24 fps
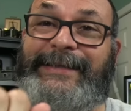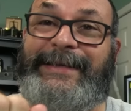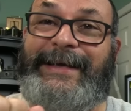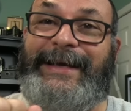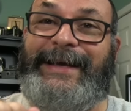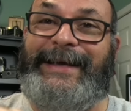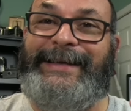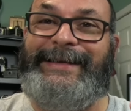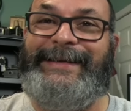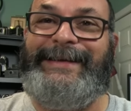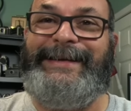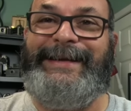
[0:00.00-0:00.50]

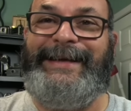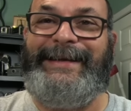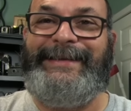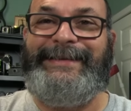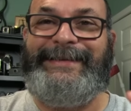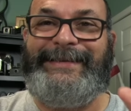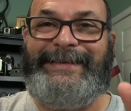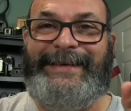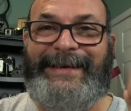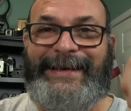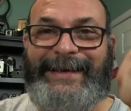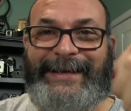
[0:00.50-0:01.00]
da da
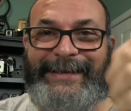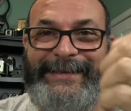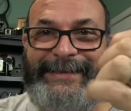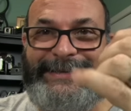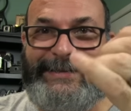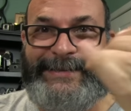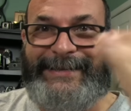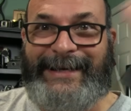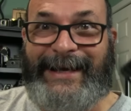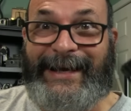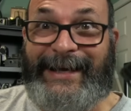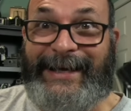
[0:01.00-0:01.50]

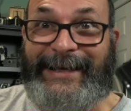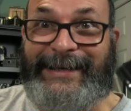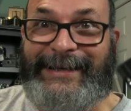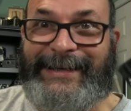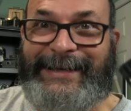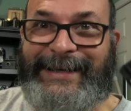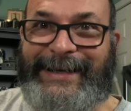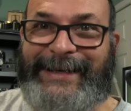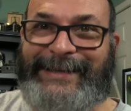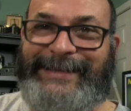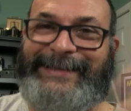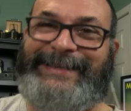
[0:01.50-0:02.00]
da
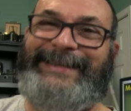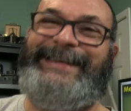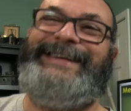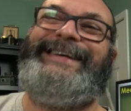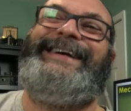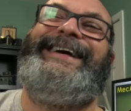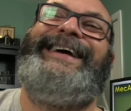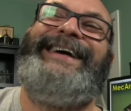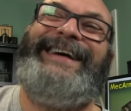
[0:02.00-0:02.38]
da.